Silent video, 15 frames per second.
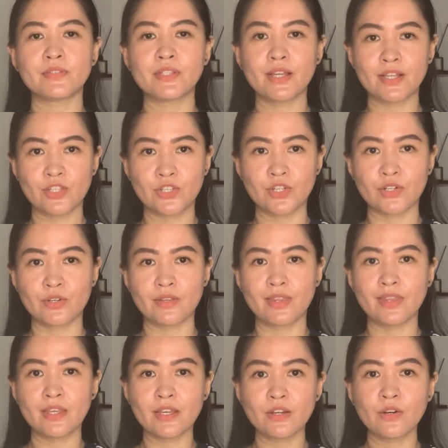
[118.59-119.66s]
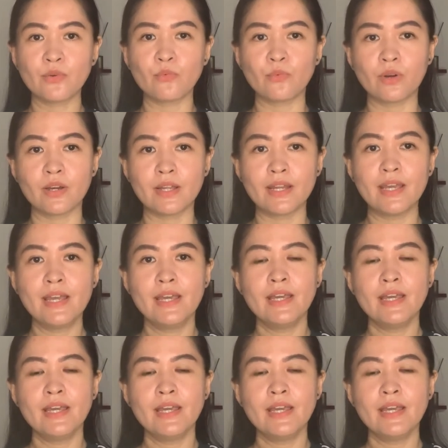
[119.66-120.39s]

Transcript: texture, a thicker one,